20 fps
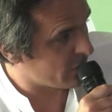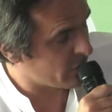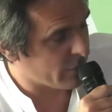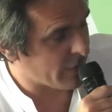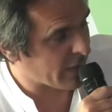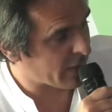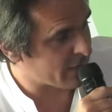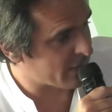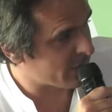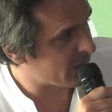you
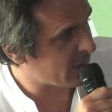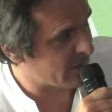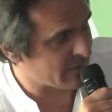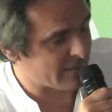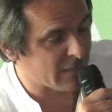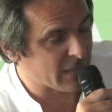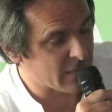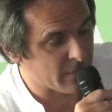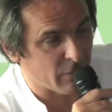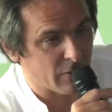can
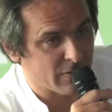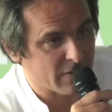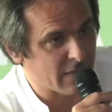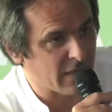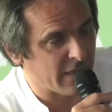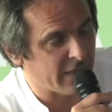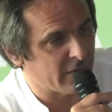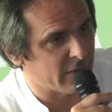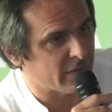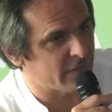6 months
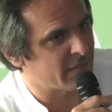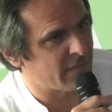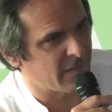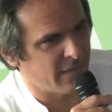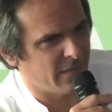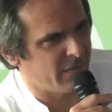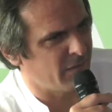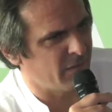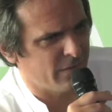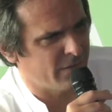later
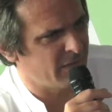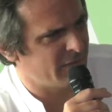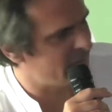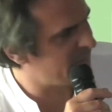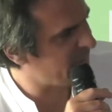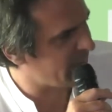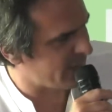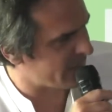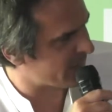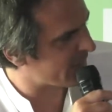say
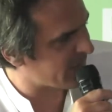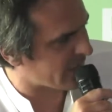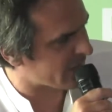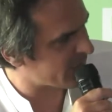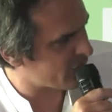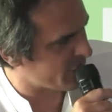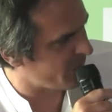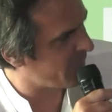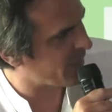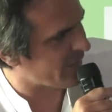it
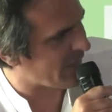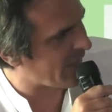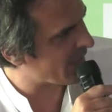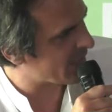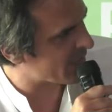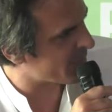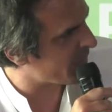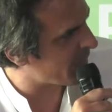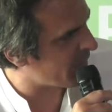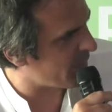starts to be a
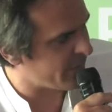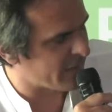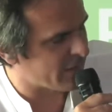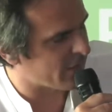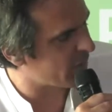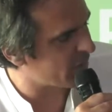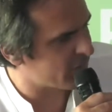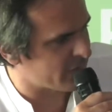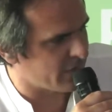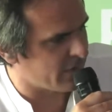nightmare,
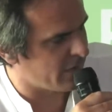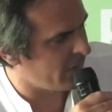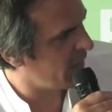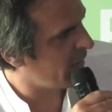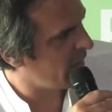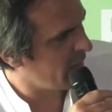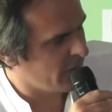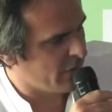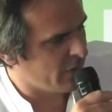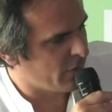because
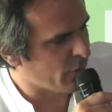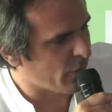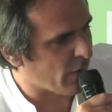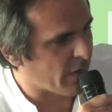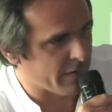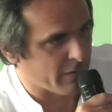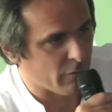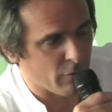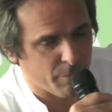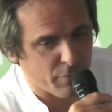you
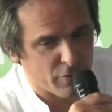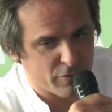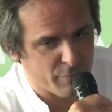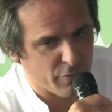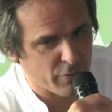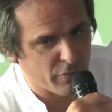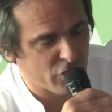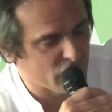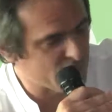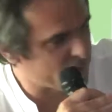are in the
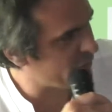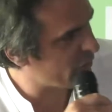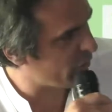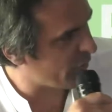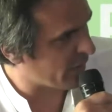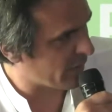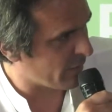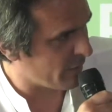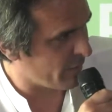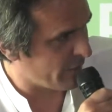post-production
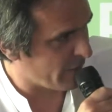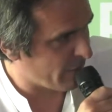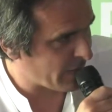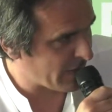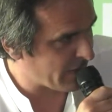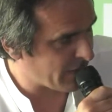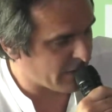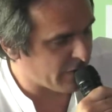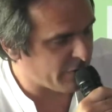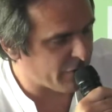doing
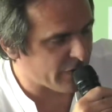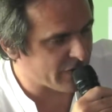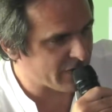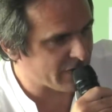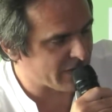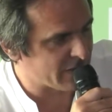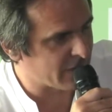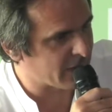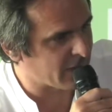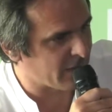many different
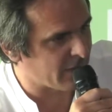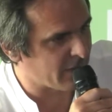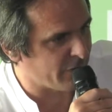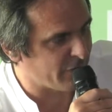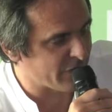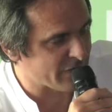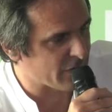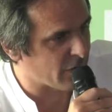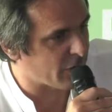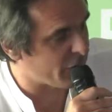things, and
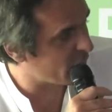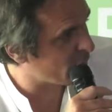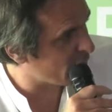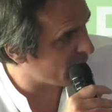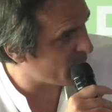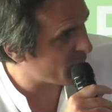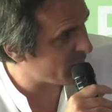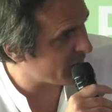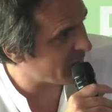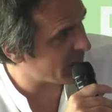if it's not the
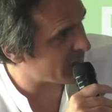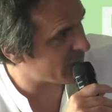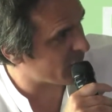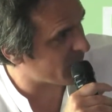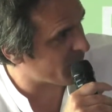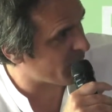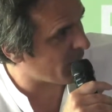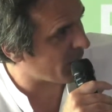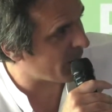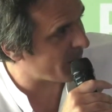good music, it's
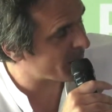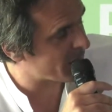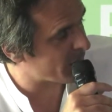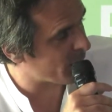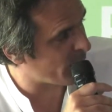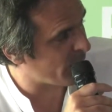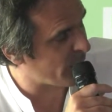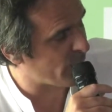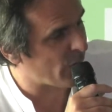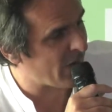a problem.
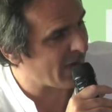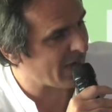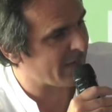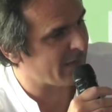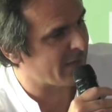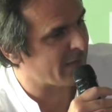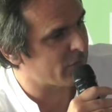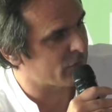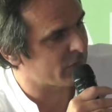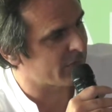So we
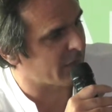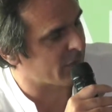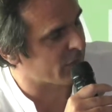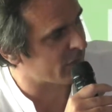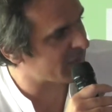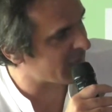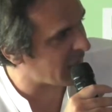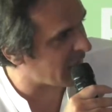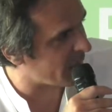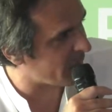really need to take
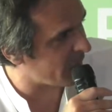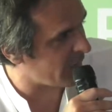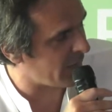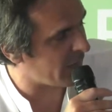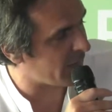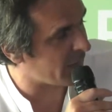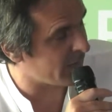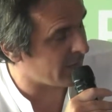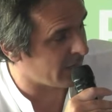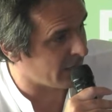the time,
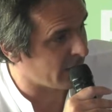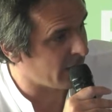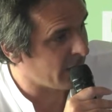and